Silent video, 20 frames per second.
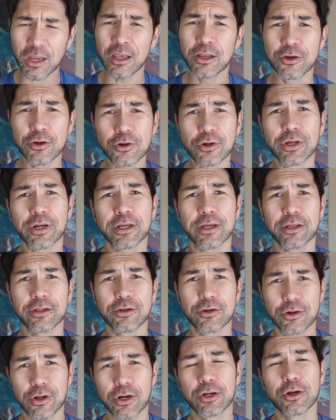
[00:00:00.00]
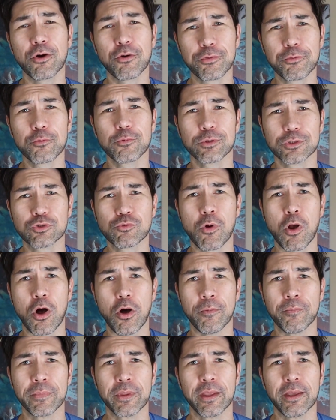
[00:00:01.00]
and you're gonna you're gonna go through
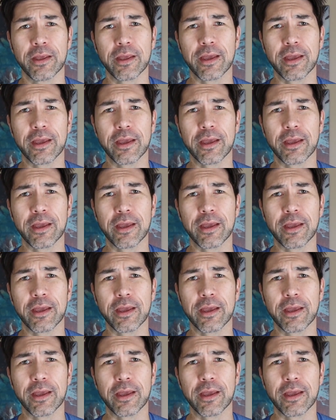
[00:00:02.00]
withdrawal.